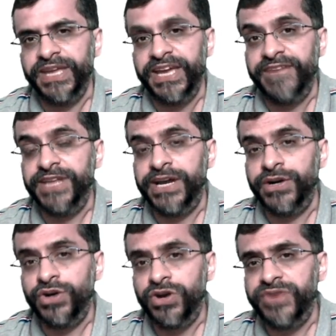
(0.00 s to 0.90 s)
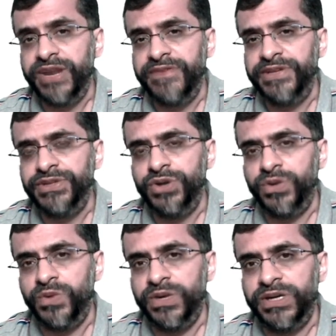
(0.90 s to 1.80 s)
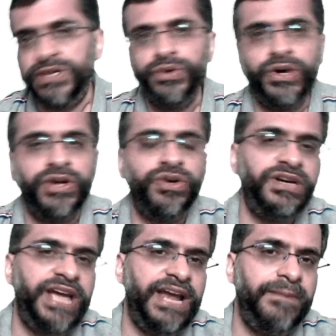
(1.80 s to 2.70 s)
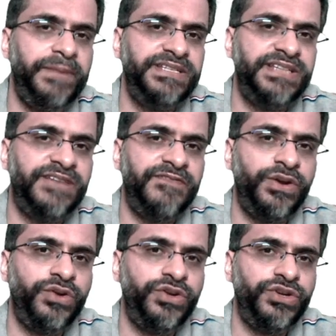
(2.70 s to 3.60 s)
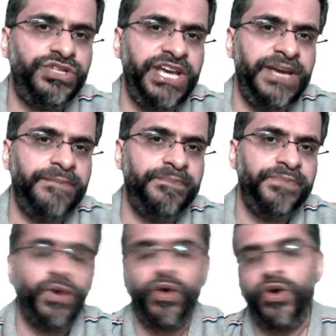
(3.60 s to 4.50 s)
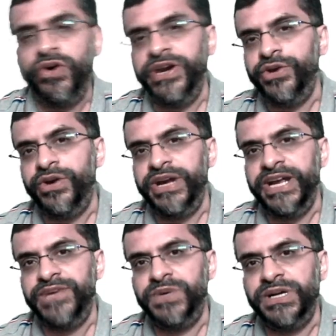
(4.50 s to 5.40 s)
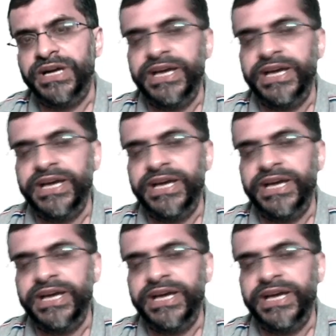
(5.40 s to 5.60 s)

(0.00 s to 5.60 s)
If they are not relevant to your work, you are not helping someone on your team or in your network,